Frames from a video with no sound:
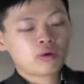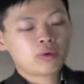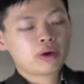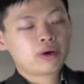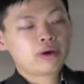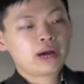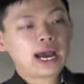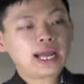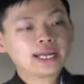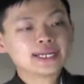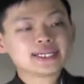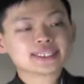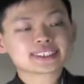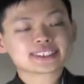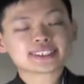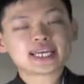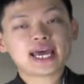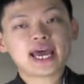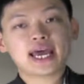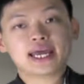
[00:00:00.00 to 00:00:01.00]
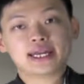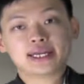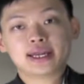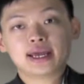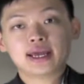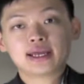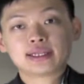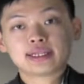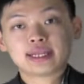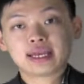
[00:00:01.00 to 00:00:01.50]
we'll
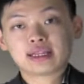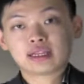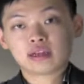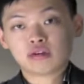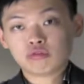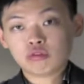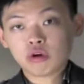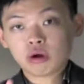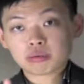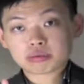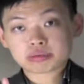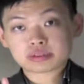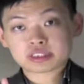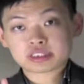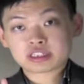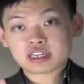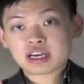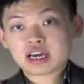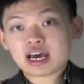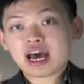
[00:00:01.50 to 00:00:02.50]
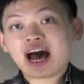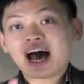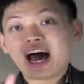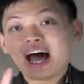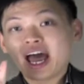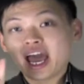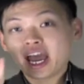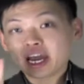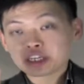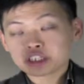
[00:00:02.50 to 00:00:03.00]
understand that the ropes
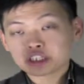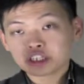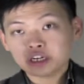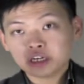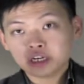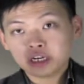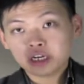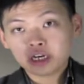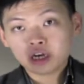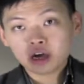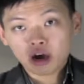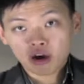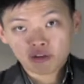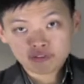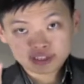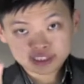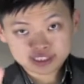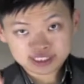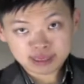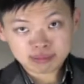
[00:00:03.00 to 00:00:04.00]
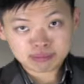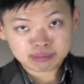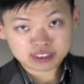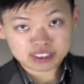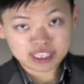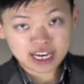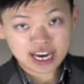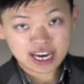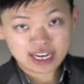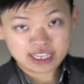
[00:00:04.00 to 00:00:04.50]
are actually of the same
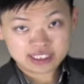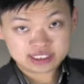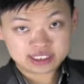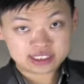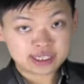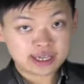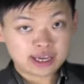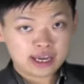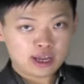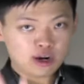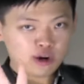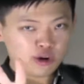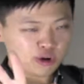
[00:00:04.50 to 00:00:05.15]
size.